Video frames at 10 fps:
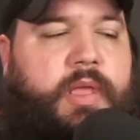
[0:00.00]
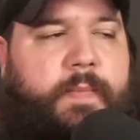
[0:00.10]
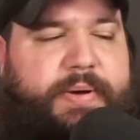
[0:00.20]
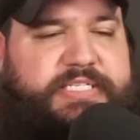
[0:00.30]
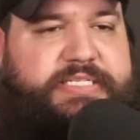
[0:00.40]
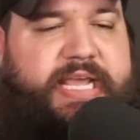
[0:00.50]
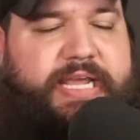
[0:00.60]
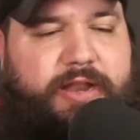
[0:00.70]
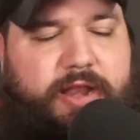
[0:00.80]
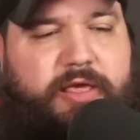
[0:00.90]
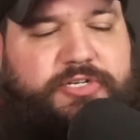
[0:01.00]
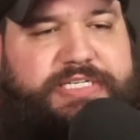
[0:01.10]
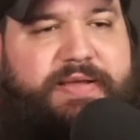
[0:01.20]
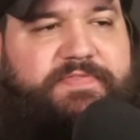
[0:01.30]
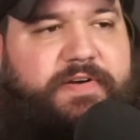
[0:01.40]
But to take it another
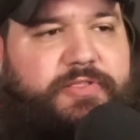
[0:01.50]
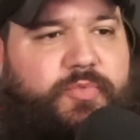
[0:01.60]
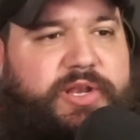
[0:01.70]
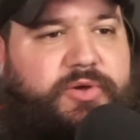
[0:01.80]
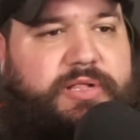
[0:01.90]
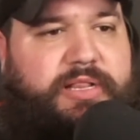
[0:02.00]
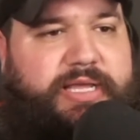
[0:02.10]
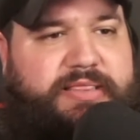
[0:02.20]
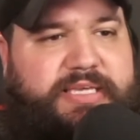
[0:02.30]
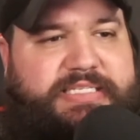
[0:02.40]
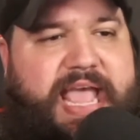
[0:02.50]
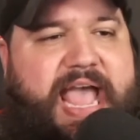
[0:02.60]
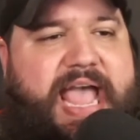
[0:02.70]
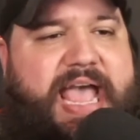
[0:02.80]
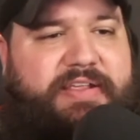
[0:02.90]
step further, when you click this
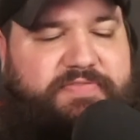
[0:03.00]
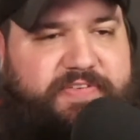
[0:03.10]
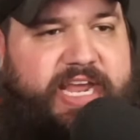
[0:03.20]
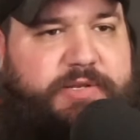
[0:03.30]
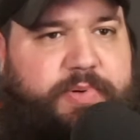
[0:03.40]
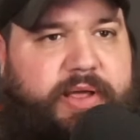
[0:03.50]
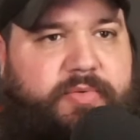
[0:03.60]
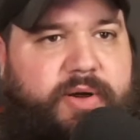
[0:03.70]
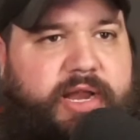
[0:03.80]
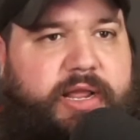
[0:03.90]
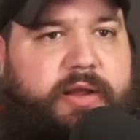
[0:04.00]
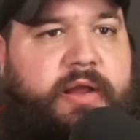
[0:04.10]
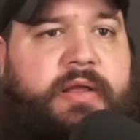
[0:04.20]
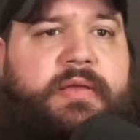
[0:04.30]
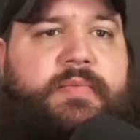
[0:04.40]
add effect button right
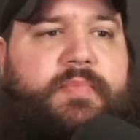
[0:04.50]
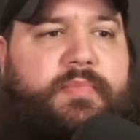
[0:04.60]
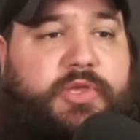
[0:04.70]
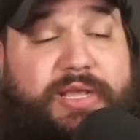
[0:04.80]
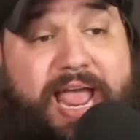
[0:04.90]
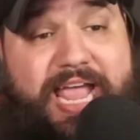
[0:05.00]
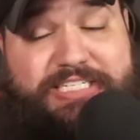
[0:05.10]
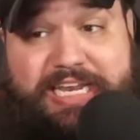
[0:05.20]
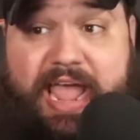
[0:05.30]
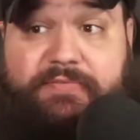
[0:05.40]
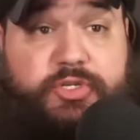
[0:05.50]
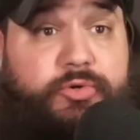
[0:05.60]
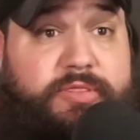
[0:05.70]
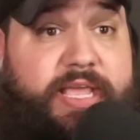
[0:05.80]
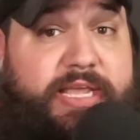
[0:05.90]
here, you can actually have
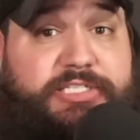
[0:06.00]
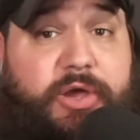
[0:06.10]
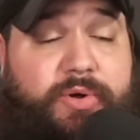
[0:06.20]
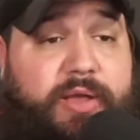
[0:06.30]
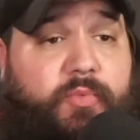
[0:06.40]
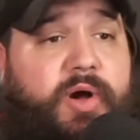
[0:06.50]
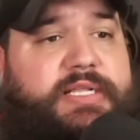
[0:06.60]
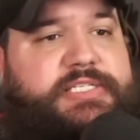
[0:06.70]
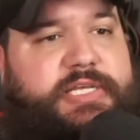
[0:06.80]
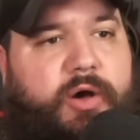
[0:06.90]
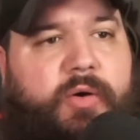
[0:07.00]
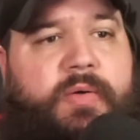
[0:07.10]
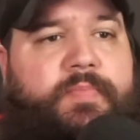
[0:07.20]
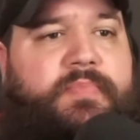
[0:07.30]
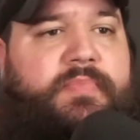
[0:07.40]
two things going at once. So
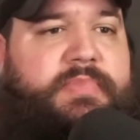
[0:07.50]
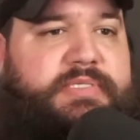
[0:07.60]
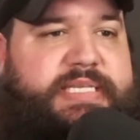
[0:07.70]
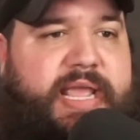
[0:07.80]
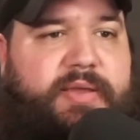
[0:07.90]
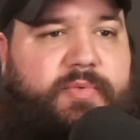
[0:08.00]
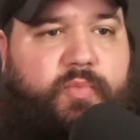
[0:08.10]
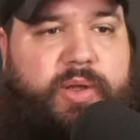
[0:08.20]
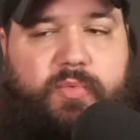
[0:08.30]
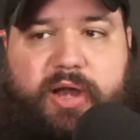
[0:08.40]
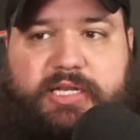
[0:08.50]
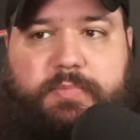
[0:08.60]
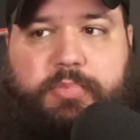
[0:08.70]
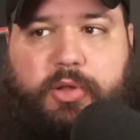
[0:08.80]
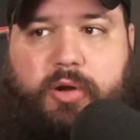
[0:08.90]
say we wanted to
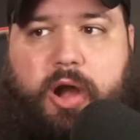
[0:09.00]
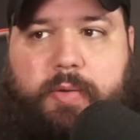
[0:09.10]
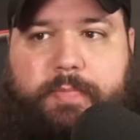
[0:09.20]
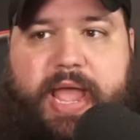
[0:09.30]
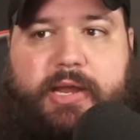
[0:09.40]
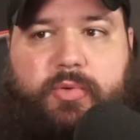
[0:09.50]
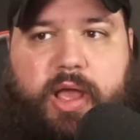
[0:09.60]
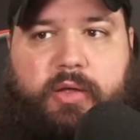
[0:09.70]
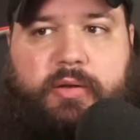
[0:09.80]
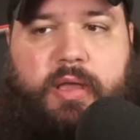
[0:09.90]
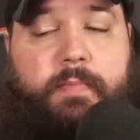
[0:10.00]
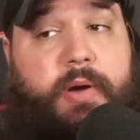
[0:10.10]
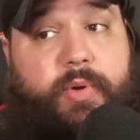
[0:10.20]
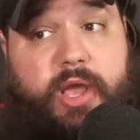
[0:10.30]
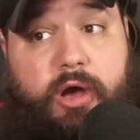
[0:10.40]
blur our background,
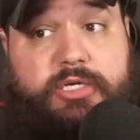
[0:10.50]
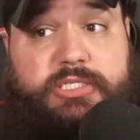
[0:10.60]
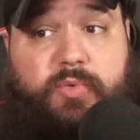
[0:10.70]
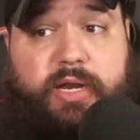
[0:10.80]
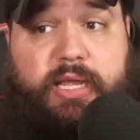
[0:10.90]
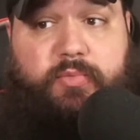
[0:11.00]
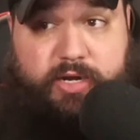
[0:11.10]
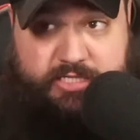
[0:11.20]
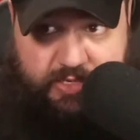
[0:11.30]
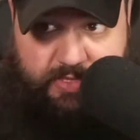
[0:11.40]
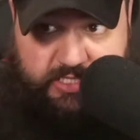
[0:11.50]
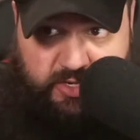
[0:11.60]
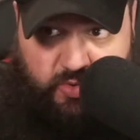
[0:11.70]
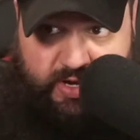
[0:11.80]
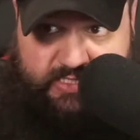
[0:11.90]
but we also want to get rid of some of this
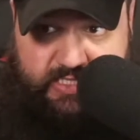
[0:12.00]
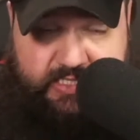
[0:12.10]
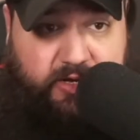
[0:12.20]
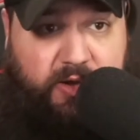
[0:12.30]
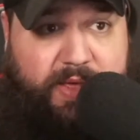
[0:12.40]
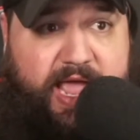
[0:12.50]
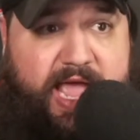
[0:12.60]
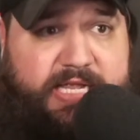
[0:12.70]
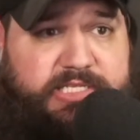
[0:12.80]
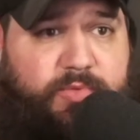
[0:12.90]
noise that's here on my hat.